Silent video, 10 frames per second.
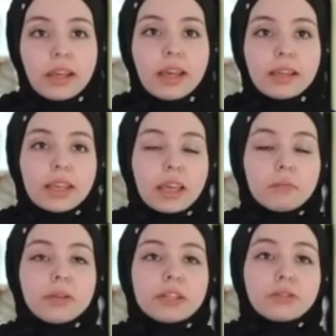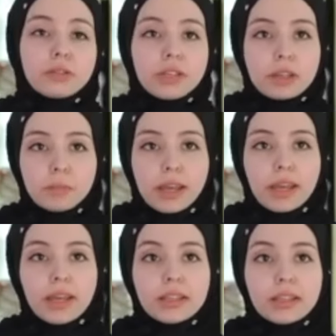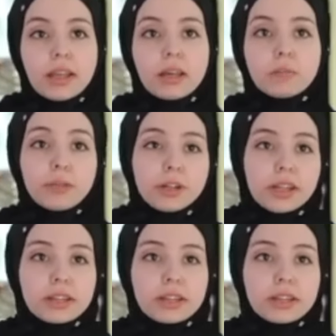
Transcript: It can be shooting pain, burning